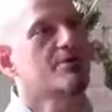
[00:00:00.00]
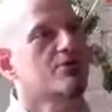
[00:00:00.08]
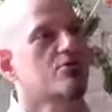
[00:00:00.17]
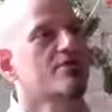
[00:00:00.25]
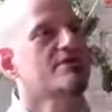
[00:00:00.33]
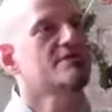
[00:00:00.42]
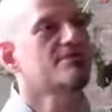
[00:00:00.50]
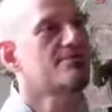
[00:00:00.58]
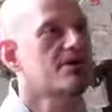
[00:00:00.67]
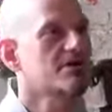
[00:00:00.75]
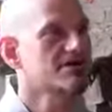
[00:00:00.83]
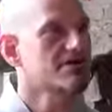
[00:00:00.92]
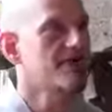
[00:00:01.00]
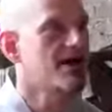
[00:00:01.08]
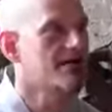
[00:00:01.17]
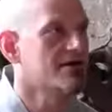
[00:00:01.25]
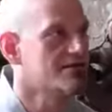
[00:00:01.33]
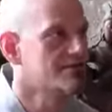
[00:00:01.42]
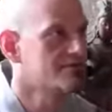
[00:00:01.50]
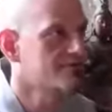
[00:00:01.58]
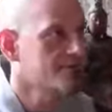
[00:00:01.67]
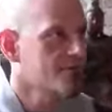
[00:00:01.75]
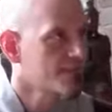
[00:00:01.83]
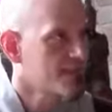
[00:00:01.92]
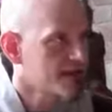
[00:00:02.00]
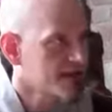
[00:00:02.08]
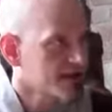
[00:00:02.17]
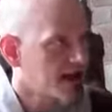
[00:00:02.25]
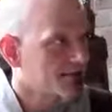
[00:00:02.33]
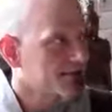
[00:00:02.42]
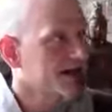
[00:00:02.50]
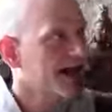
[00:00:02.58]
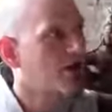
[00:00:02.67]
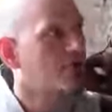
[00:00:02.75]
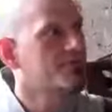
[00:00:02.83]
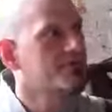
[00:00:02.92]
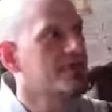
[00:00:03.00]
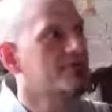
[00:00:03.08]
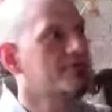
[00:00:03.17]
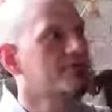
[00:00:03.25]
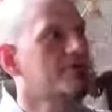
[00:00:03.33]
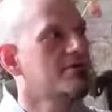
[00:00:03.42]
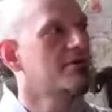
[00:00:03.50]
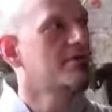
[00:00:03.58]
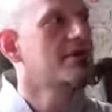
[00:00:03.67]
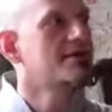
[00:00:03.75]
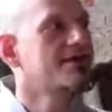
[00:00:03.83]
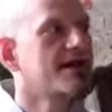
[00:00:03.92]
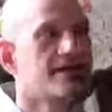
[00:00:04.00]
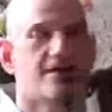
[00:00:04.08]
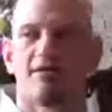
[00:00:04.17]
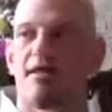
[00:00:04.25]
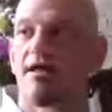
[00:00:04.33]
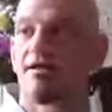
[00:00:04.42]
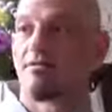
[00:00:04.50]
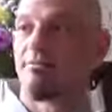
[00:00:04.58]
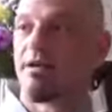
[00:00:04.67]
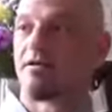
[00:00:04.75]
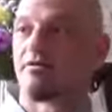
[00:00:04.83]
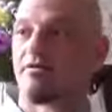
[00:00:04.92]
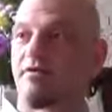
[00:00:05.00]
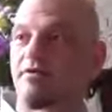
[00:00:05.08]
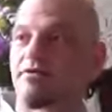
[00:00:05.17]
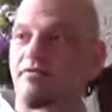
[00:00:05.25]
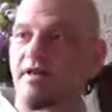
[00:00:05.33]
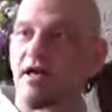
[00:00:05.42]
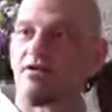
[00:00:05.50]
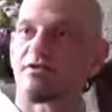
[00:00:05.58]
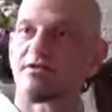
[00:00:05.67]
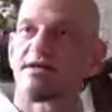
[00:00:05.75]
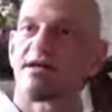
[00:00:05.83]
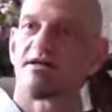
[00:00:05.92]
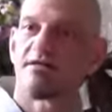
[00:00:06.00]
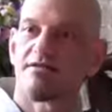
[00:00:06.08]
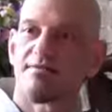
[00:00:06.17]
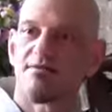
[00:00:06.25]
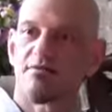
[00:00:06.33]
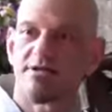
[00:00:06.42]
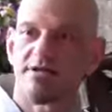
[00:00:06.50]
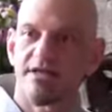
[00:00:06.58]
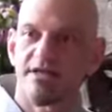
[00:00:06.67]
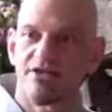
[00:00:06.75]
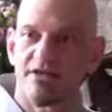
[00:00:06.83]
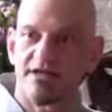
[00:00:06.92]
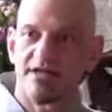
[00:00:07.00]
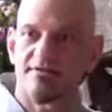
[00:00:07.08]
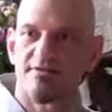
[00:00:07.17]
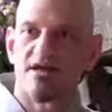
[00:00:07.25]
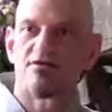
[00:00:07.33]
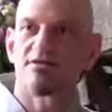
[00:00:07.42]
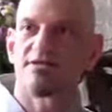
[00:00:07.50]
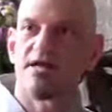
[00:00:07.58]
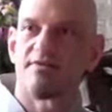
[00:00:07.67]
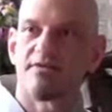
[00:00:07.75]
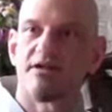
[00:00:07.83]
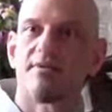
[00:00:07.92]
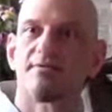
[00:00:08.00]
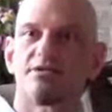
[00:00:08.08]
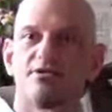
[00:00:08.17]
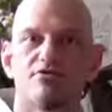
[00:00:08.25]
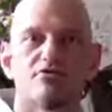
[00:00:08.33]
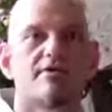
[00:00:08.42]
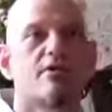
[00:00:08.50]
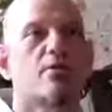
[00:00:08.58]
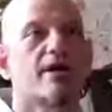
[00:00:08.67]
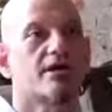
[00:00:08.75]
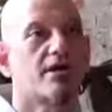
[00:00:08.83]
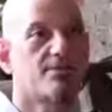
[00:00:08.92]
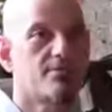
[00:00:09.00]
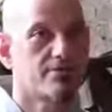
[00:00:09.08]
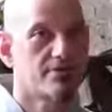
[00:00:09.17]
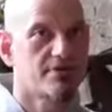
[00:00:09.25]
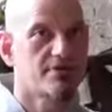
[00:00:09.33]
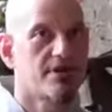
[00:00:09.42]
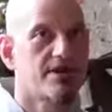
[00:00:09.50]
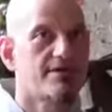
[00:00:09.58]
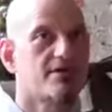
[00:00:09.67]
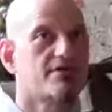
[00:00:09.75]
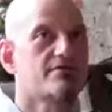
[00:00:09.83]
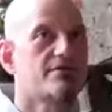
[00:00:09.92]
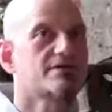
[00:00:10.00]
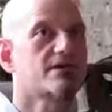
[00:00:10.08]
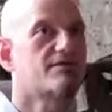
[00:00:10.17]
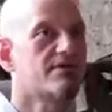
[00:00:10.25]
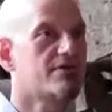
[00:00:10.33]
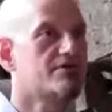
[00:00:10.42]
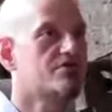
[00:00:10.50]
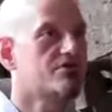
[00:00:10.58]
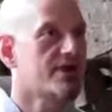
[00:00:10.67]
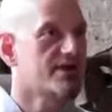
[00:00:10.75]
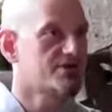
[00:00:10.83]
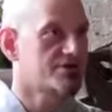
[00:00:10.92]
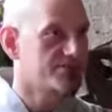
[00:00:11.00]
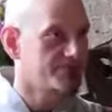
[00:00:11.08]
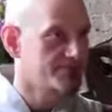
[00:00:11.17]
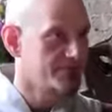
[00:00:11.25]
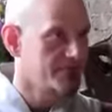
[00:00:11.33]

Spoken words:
And he would quiz the monks about it, thinking I'm going to help them attain enlightenment. So if they understand the Buddhist teachings, if they understand the Diamond Sutra, they'll wake up and they'll discover their true nature.